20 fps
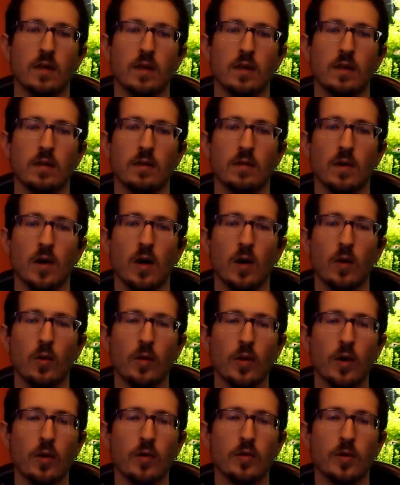And
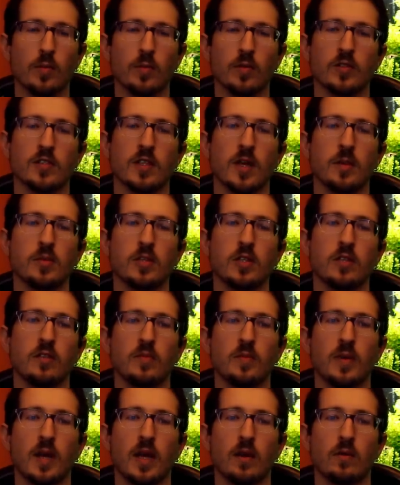although the perception
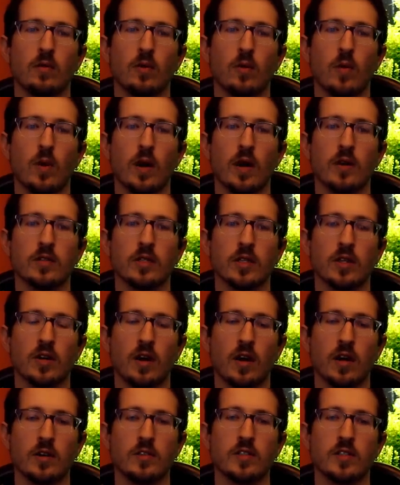of pain requires a
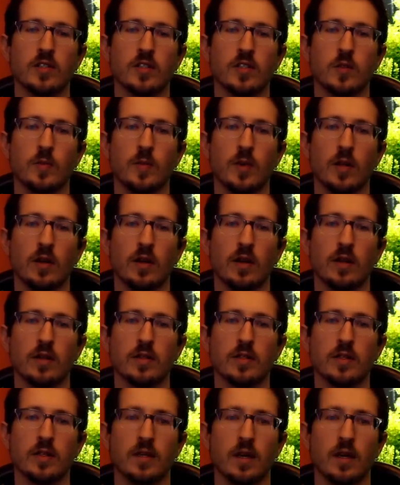conscious
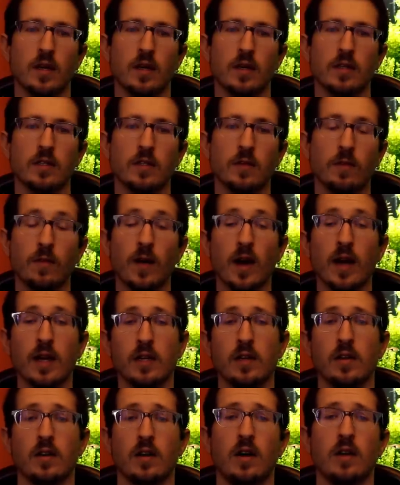experience,
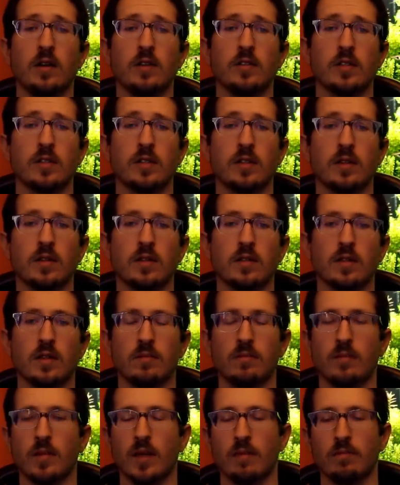defining consciousness
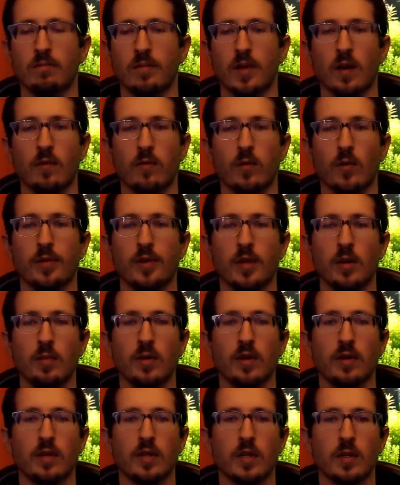and therefore the
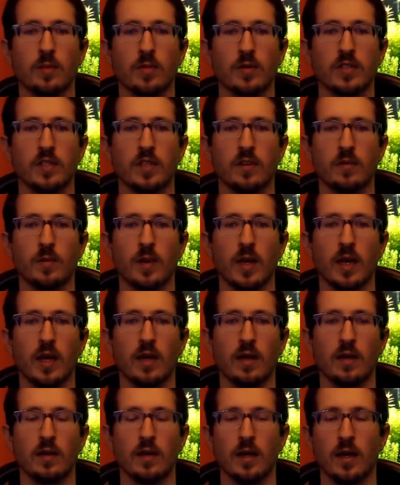ability to perceive
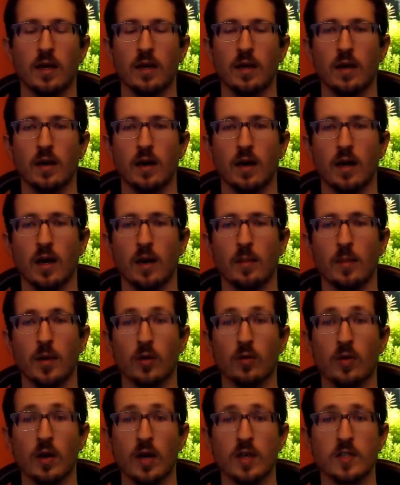pain
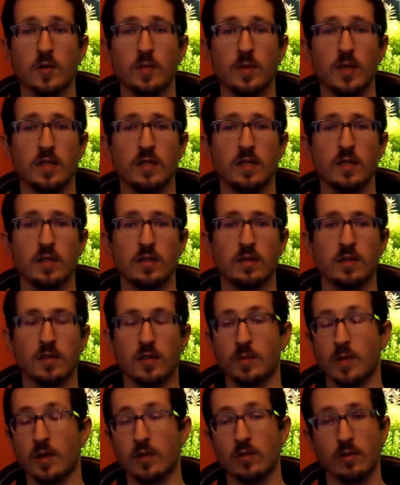across species,
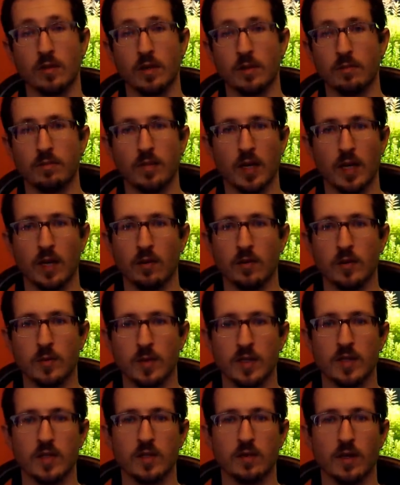especially
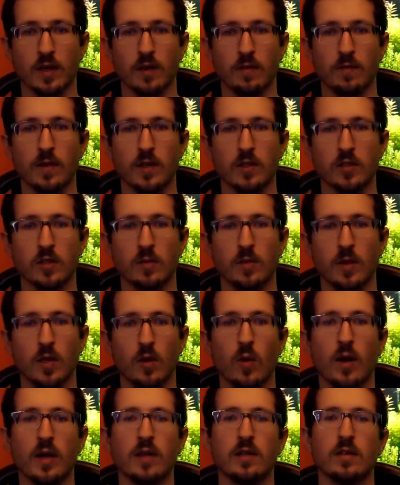species like fish, can be
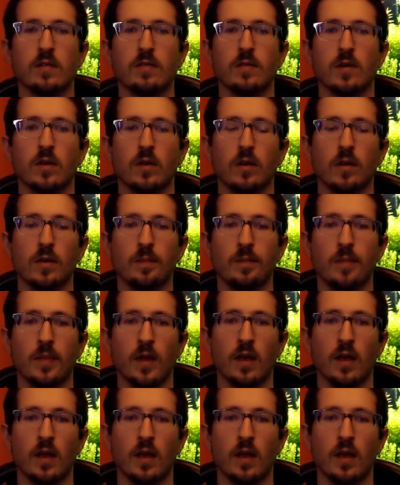quite difficult.